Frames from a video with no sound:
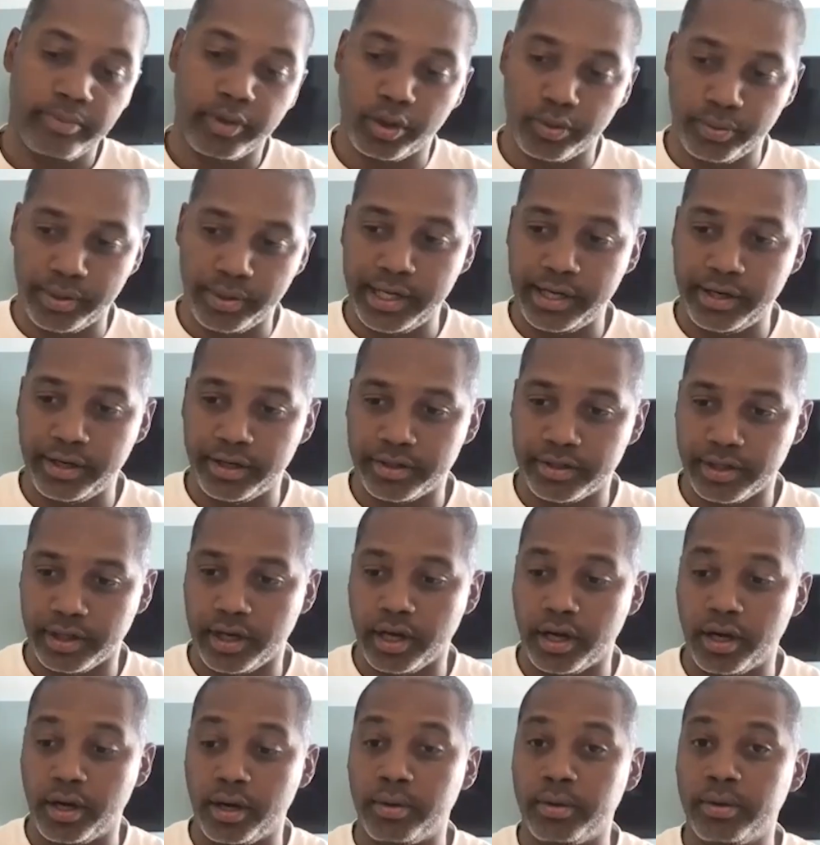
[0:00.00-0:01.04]
three years
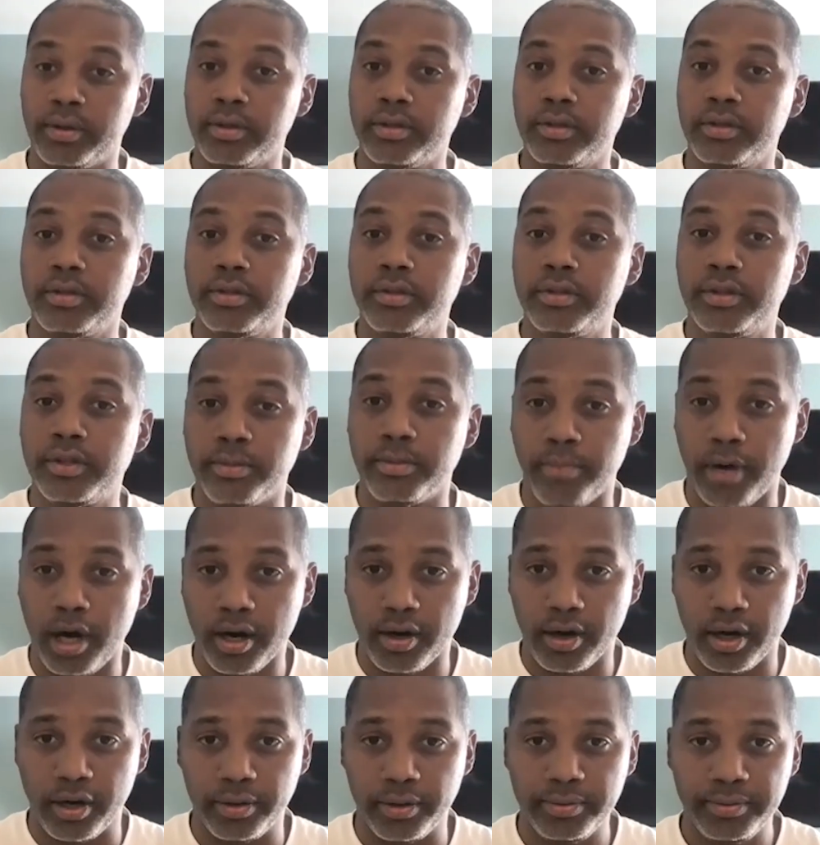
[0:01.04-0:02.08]
ago
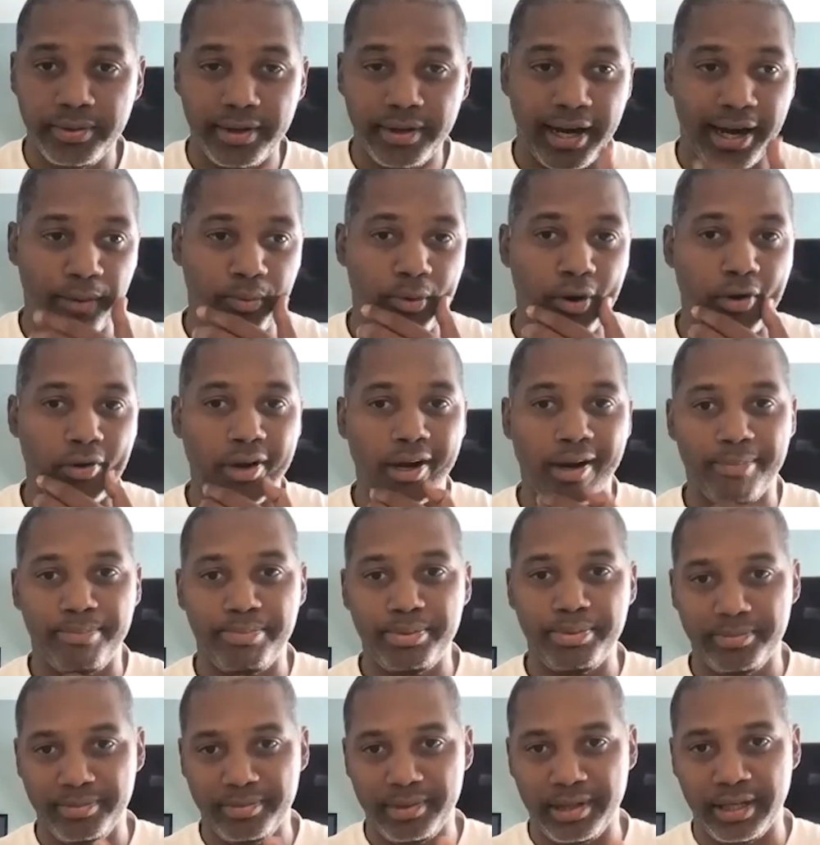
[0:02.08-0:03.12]
tomorrow, I woke
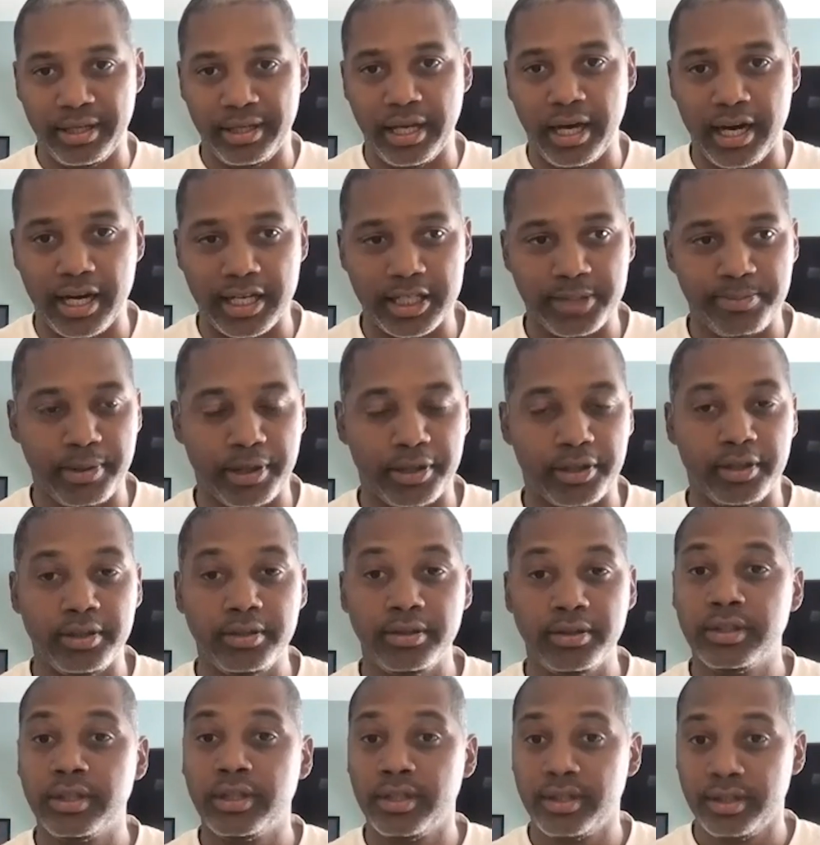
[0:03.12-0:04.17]
up in the
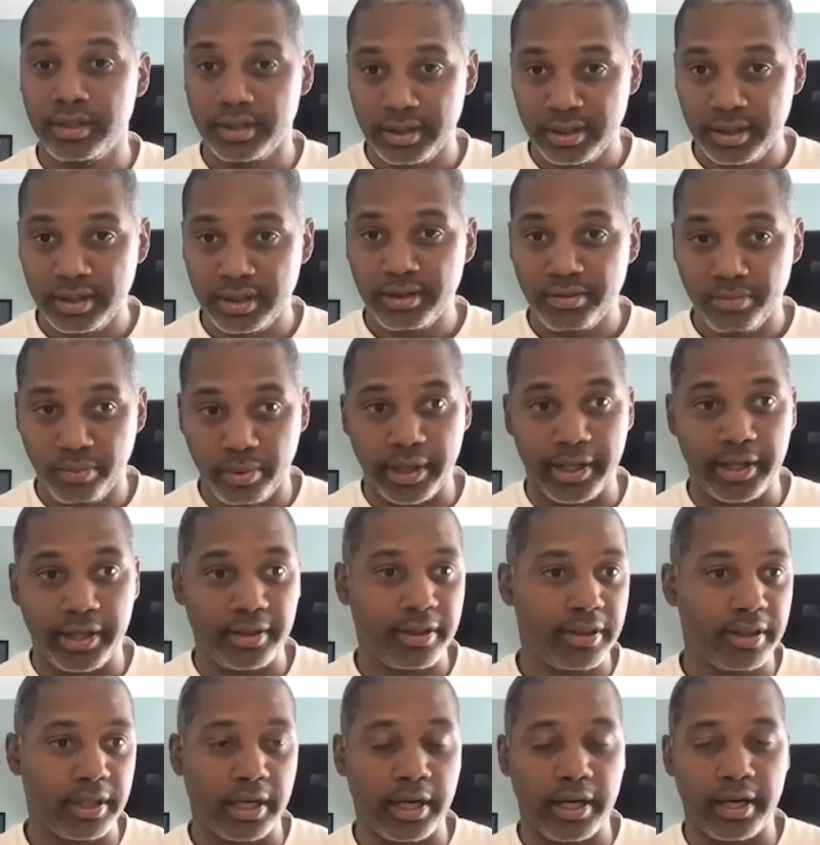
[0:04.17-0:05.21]
hospital
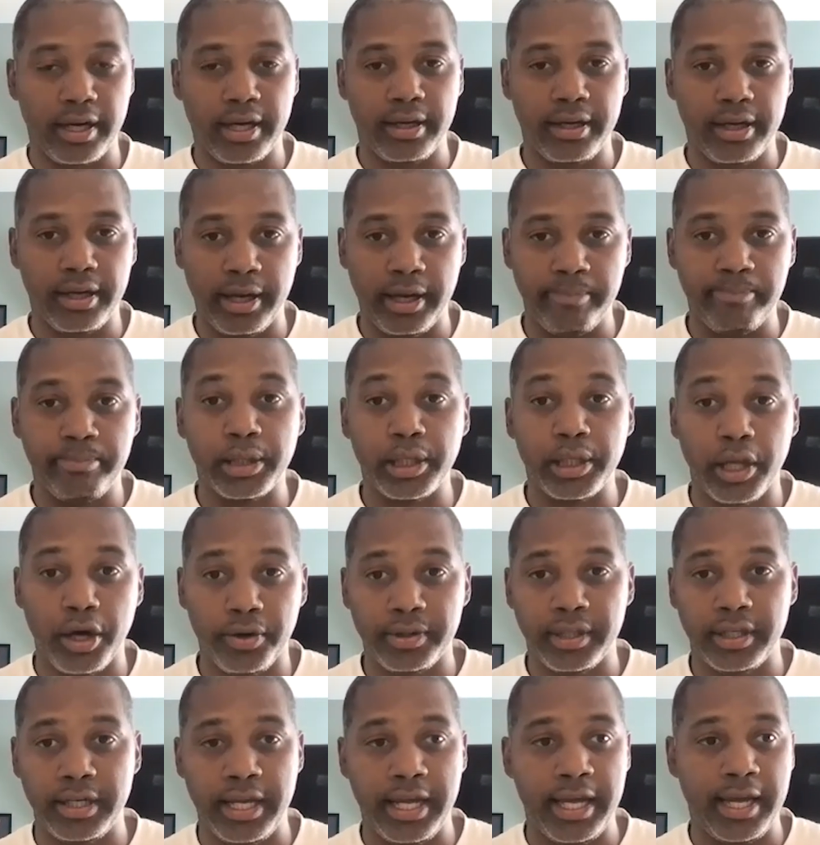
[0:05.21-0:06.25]
with uh, a below
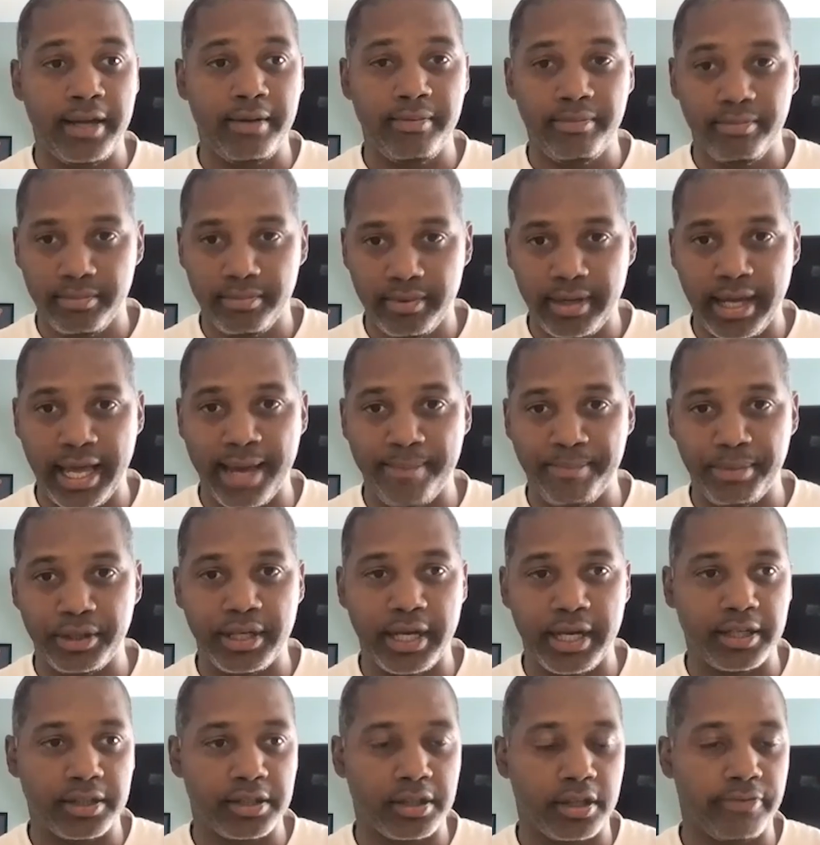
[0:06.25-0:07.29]
the knee
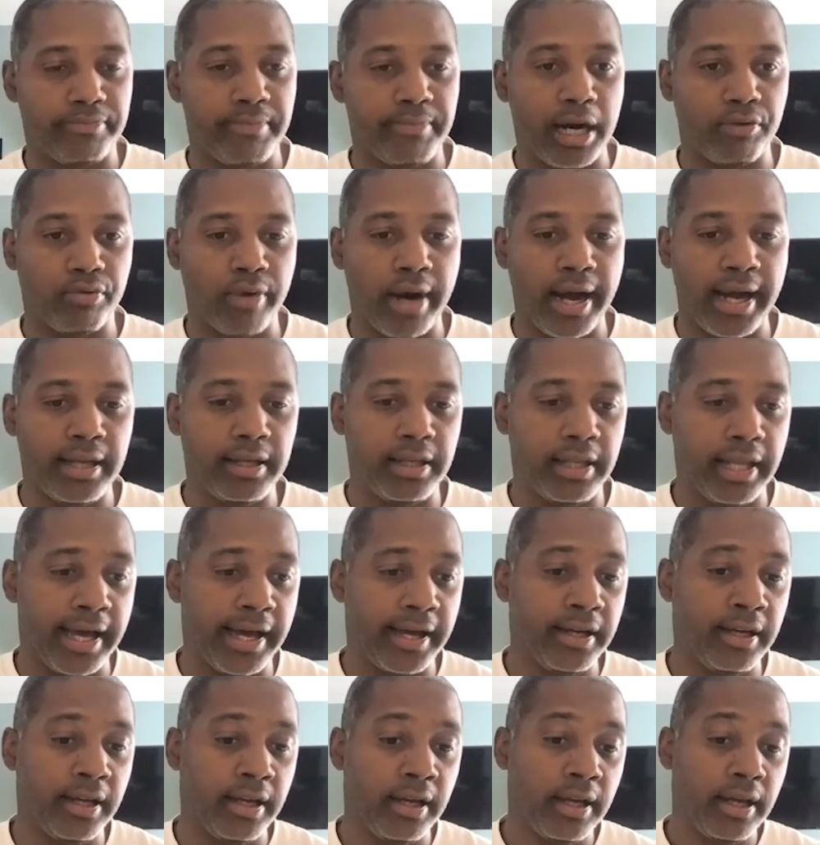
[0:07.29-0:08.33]
amputation of my right
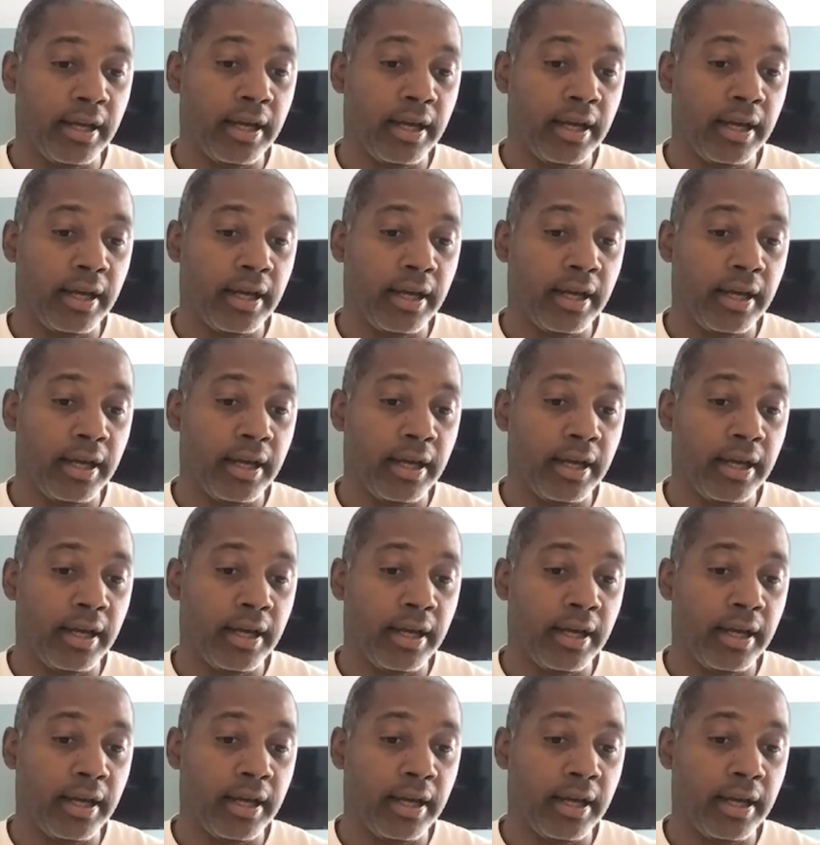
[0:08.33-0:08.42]
leg.